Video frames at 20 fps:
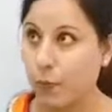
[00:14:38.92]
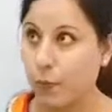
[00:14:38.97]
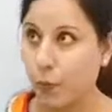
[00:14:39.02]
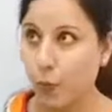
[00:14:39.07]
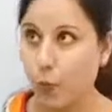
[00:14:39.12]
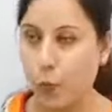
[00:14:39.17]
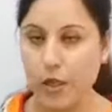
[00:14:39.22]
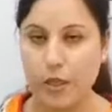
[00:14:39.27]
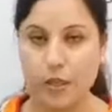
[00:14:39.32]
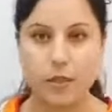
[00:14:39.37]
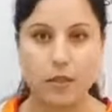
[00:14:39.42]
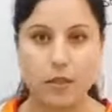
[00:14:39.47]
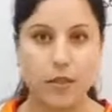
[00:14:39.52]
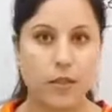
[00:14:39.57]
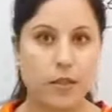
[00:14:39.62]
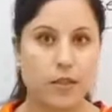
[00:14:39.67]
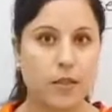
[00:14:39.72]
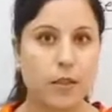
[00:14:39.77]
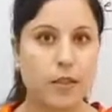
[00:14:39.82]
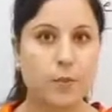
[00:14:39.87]
What
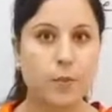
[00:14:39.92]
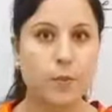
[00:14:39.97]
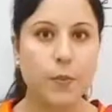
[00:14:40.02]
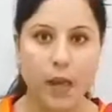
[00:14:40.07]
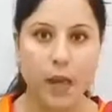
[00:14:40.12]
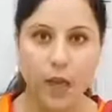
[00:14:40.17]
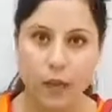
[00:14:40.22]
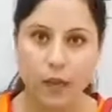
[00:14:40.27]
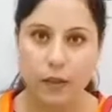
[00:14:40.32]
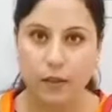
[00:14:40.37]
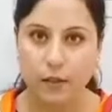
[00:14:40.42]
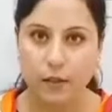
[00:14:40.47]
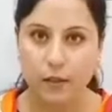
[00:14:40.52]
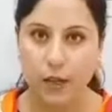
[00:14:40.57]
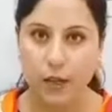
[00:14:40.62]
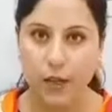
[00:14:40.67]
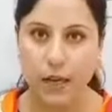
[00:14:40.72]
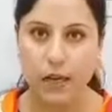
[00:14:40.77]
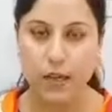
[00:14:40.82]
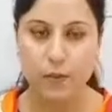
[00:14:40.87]
does it mean?
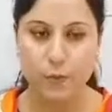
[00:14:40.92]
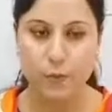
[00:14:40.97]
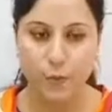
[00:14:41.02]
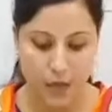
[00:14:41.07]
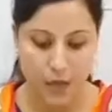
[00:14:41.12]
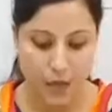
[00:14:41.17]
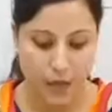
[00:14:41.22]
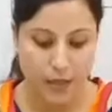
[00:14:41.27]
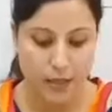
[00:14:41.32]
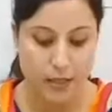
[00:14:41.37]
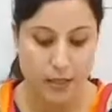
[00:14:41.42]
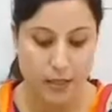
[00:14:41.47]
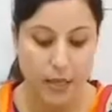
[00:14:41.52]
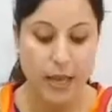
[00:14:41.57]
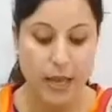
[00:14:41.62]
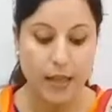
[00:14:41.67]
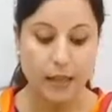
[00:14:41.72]
It means